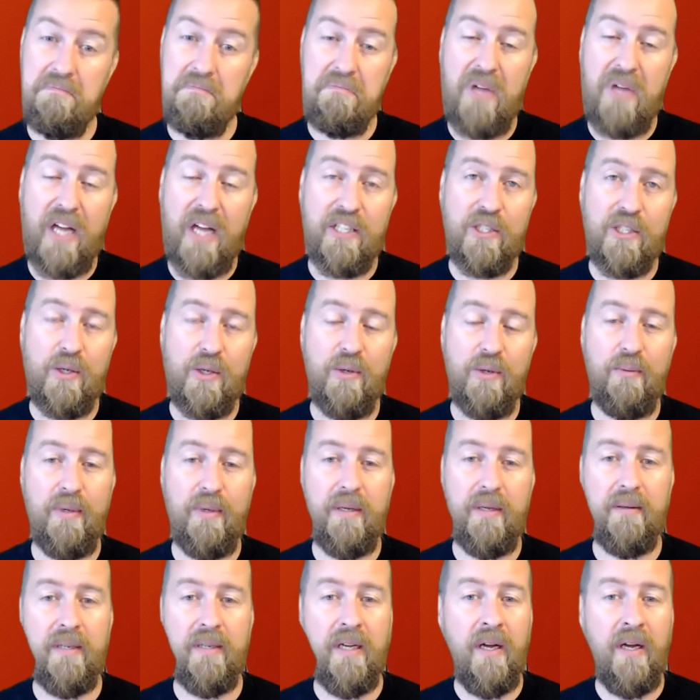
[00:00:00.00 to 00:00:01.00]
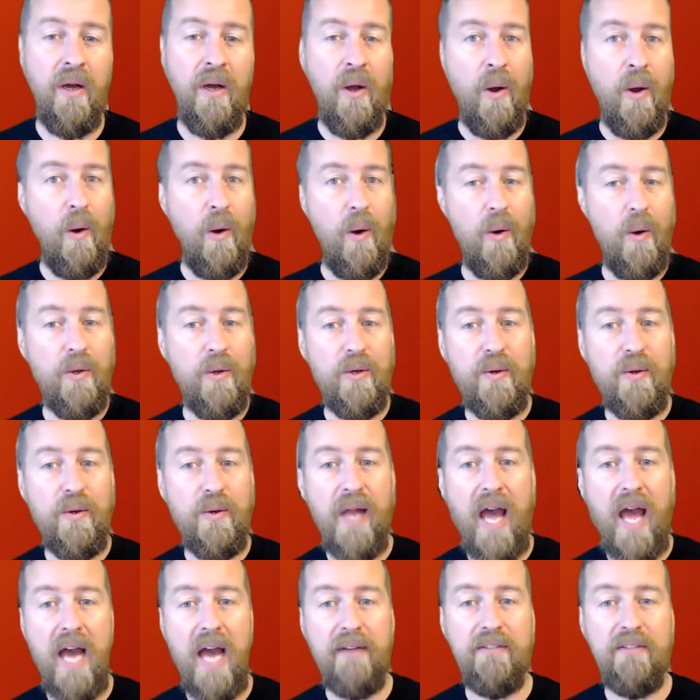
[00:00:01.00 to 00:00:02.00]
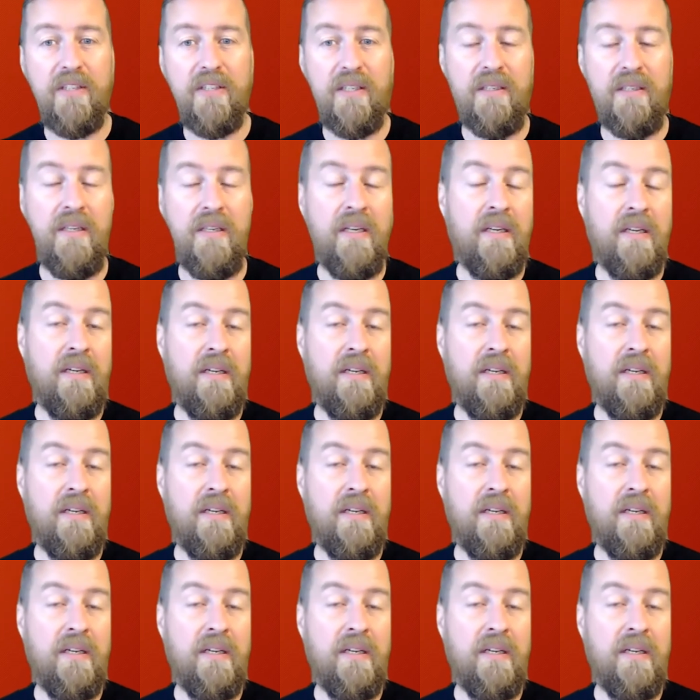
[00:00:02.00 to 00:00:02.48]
That could be, or you could have a